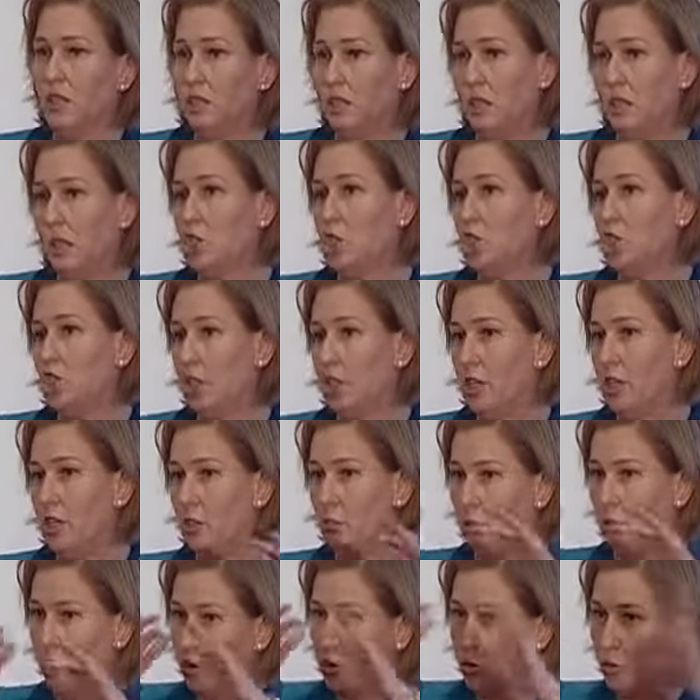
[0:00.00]
that share
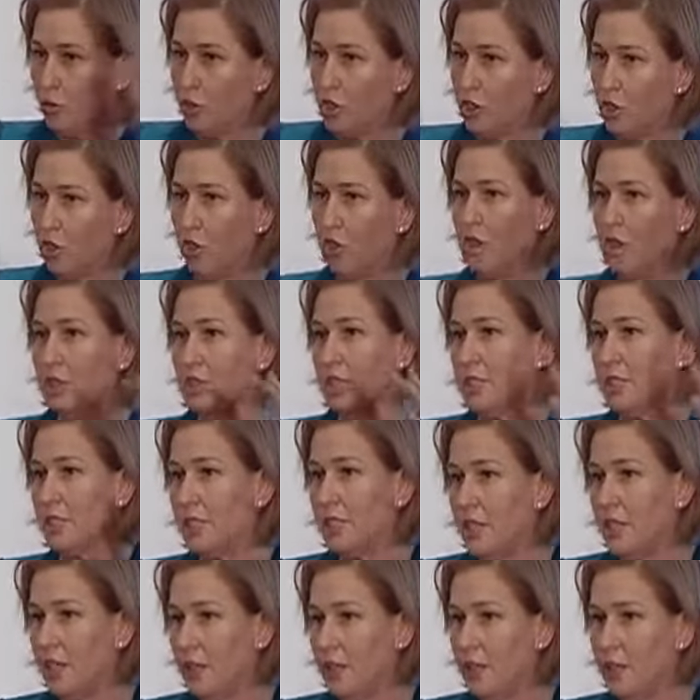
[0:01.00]
what we call the
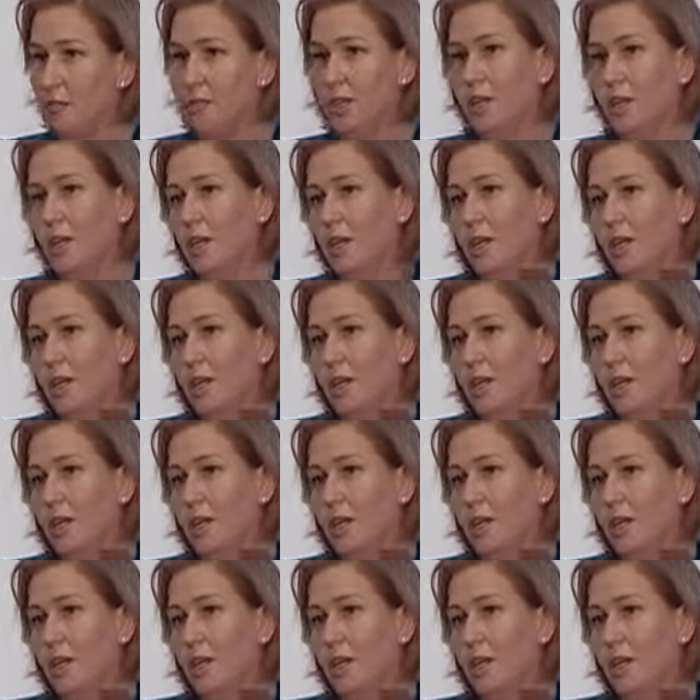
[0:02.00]
same